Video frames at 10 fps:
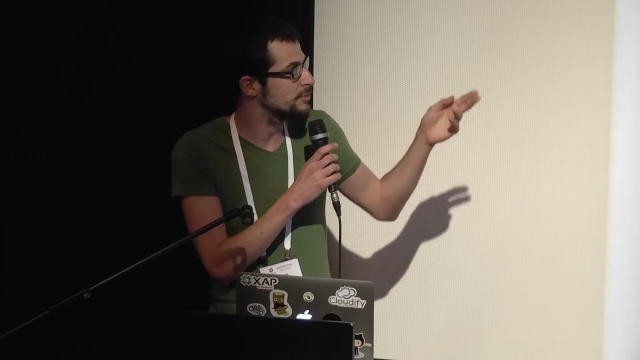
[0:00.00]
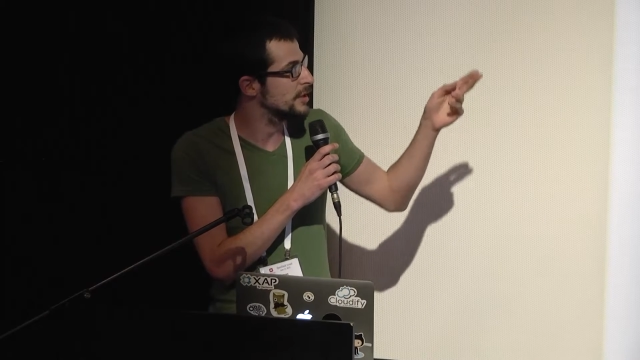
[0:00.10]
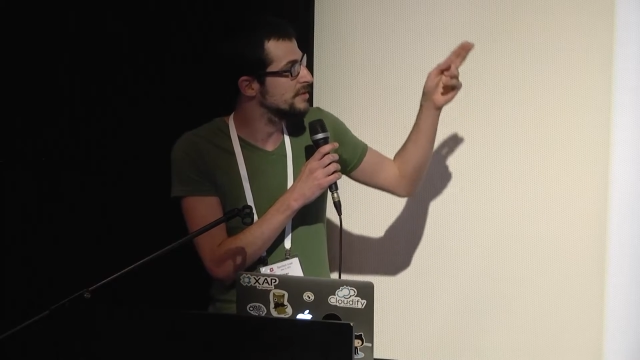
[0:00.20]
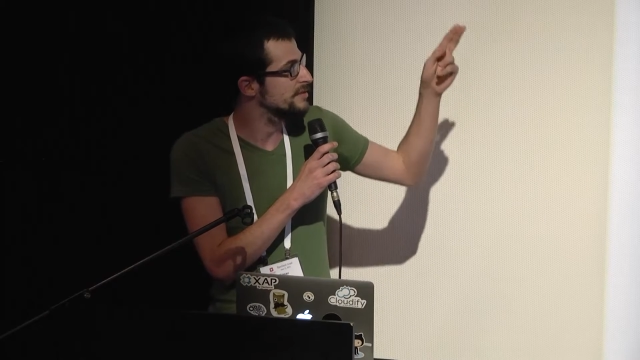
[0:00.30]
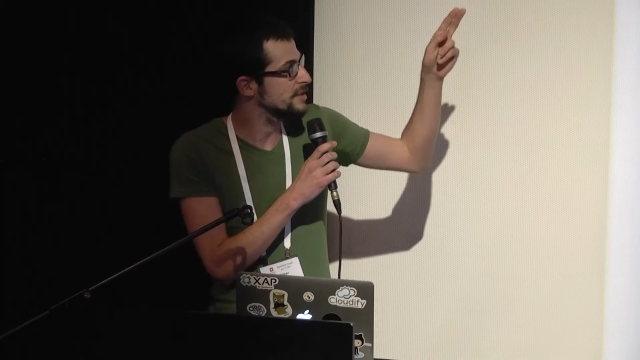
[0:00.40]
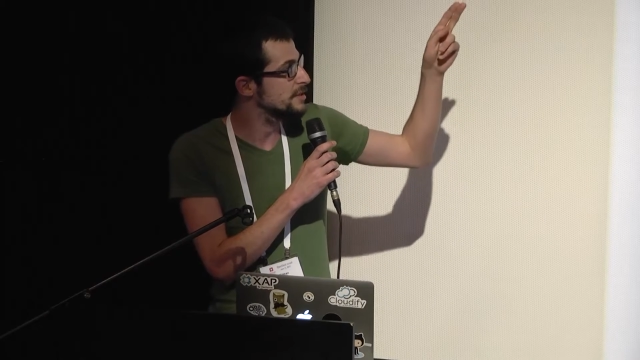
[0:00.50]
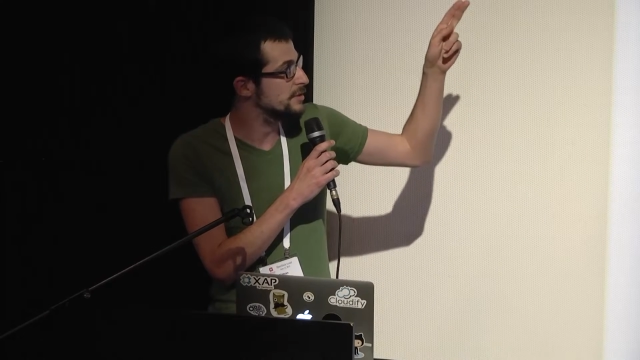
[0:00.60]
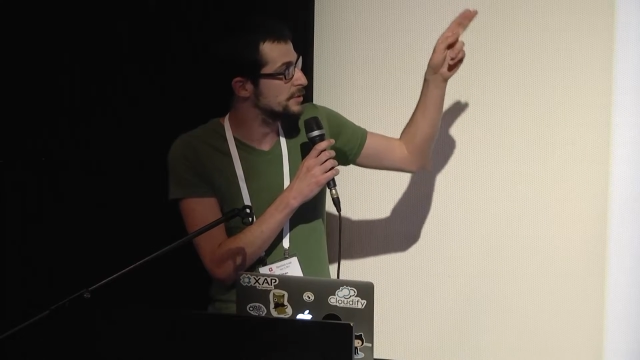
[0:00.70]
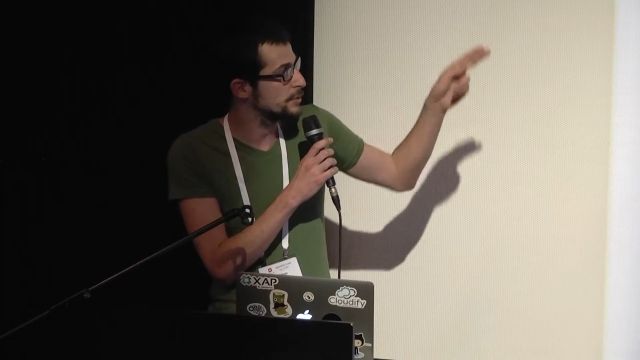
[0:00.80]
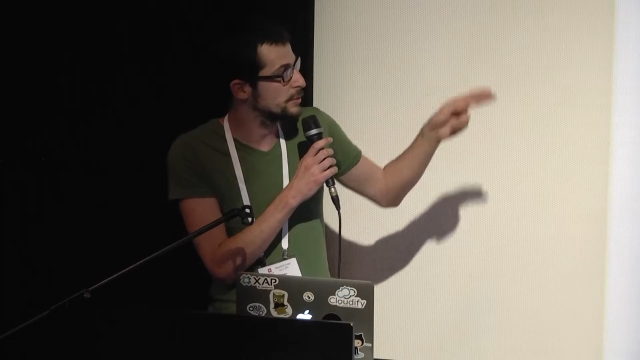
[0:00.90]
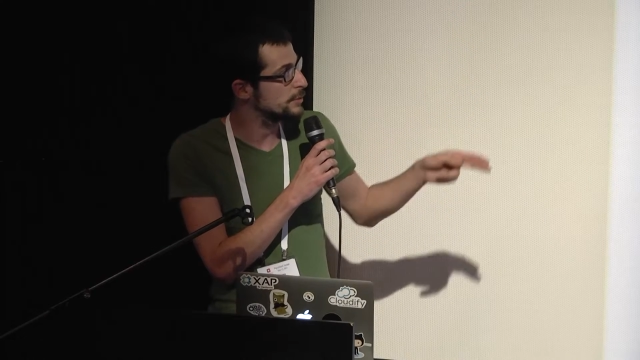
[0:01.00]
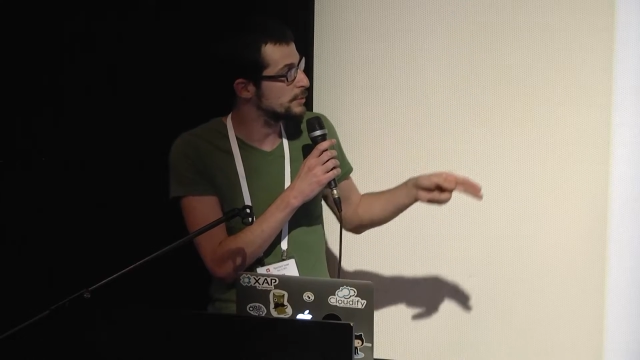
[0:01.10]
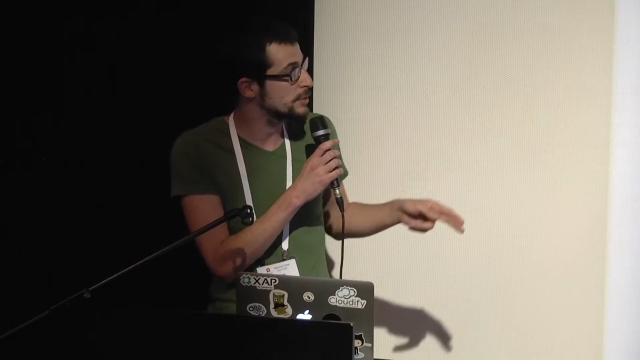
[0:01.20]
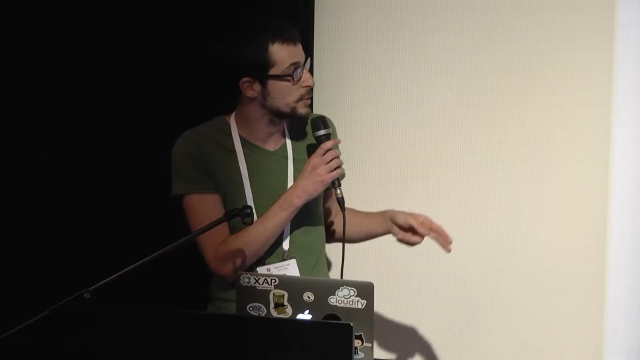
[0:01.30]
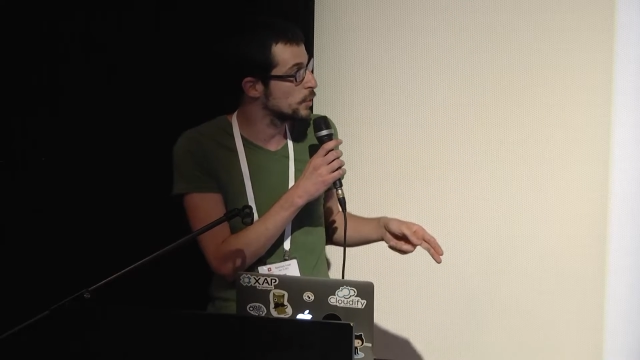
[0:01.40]
relevant
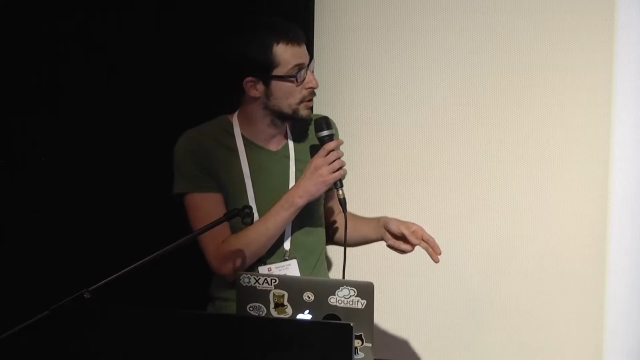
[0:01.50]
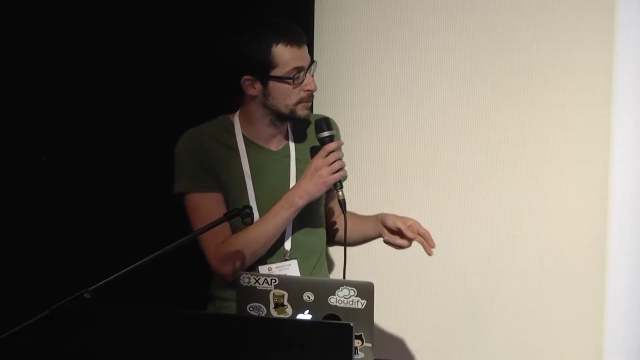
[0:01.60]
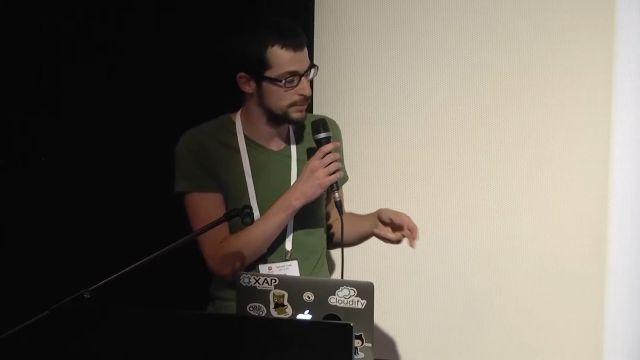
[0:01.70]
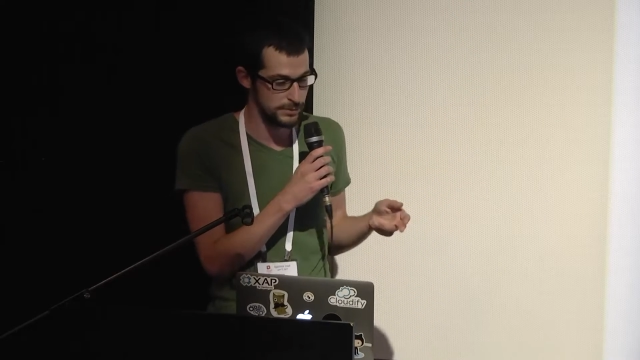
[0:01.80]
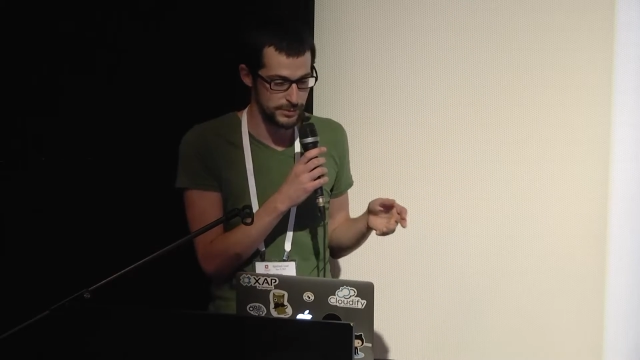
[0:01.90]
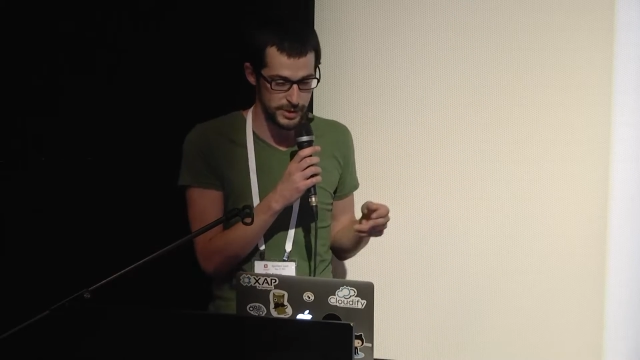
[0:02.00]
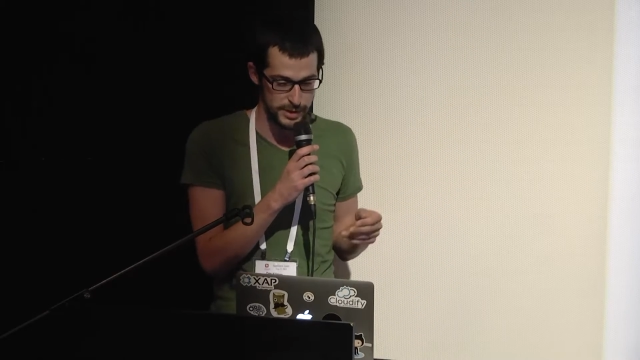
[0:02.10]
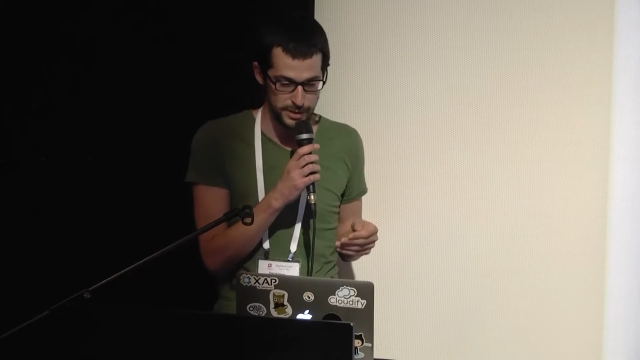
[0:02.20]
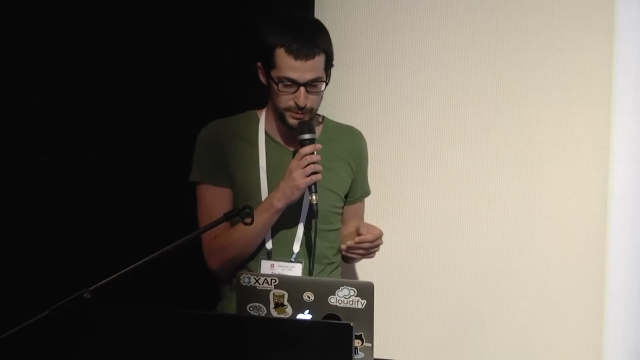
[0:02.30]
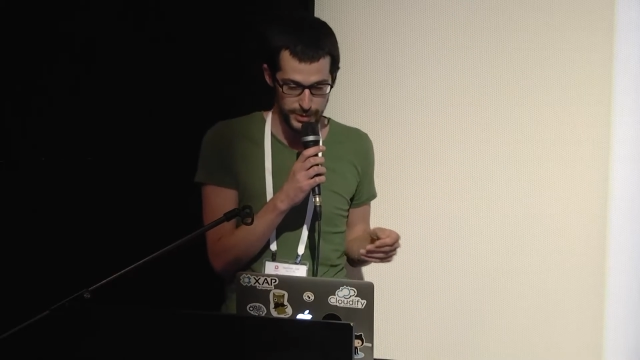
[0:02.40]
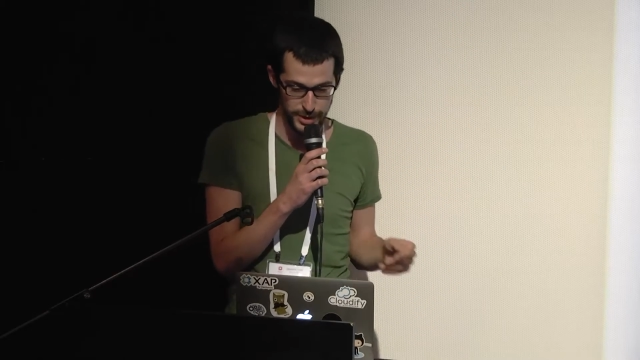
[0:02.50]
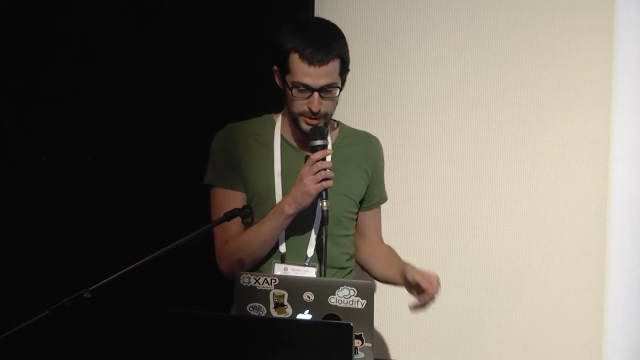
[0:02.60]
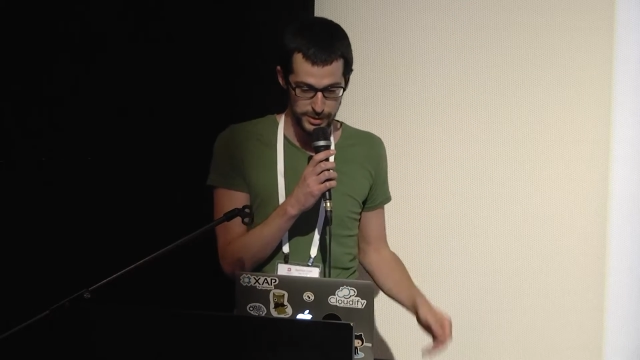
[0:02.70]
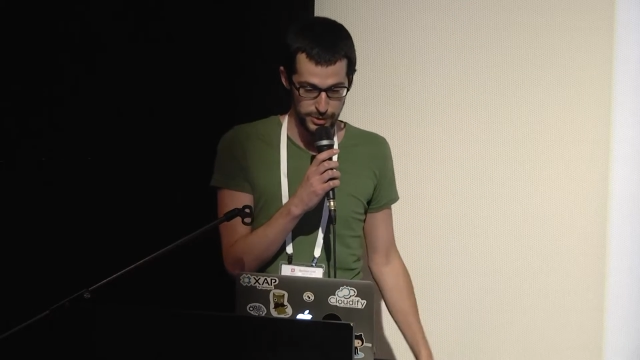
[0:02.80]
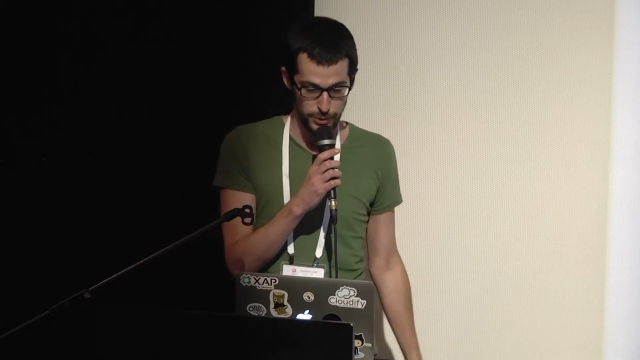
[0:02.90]
to Swarm as
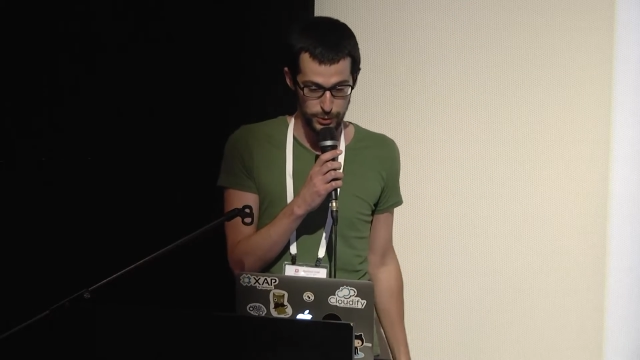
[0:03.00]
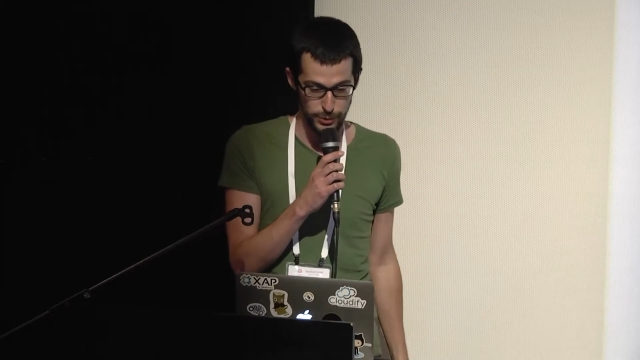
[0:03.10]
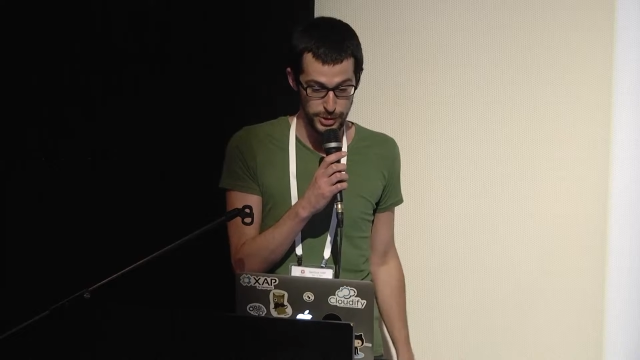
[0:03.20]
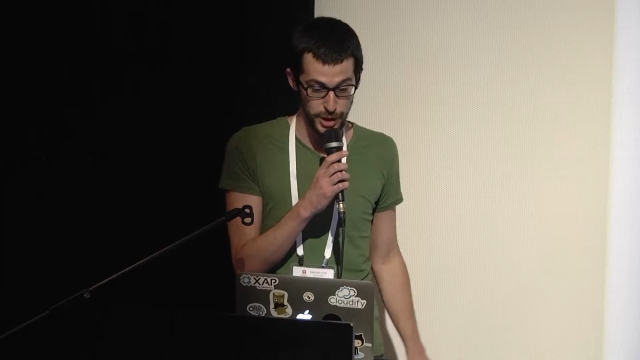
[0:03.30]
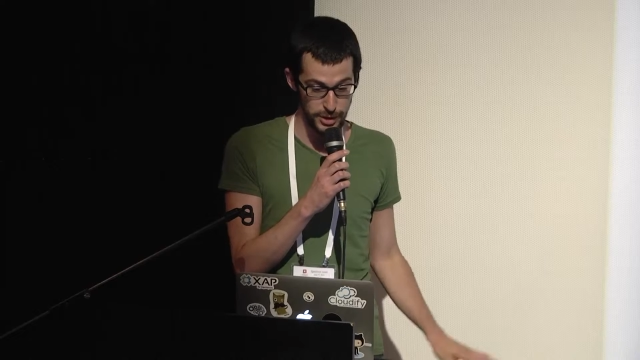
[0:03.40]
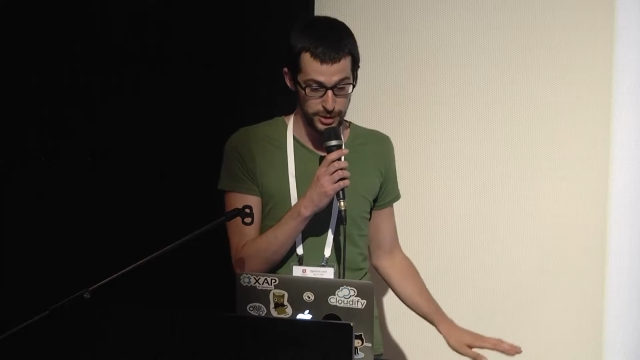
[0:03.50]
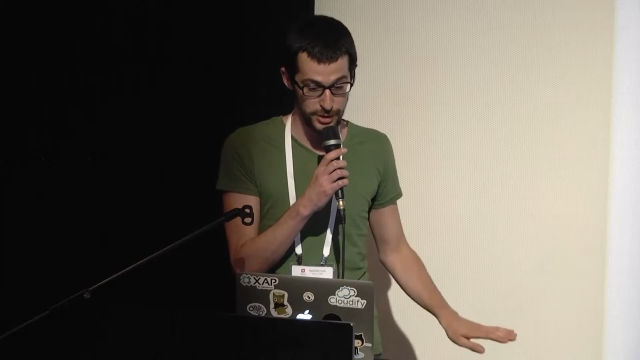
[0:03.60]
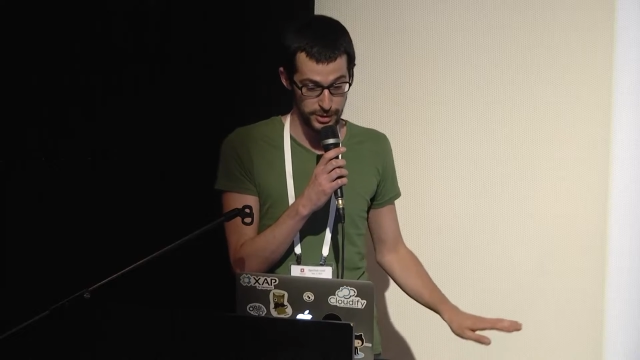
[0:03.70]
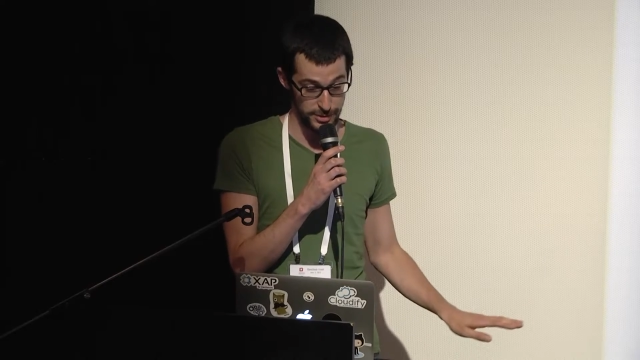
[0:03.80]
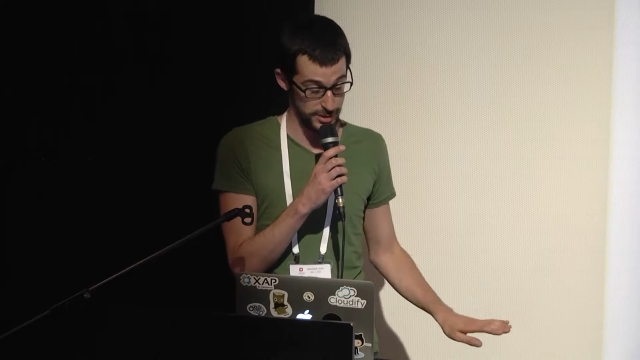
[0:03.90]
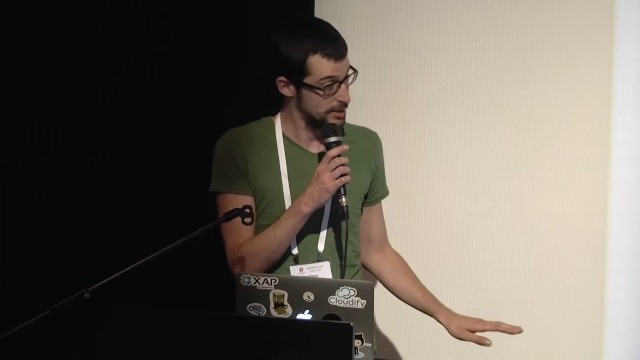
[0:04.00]
compared to Docker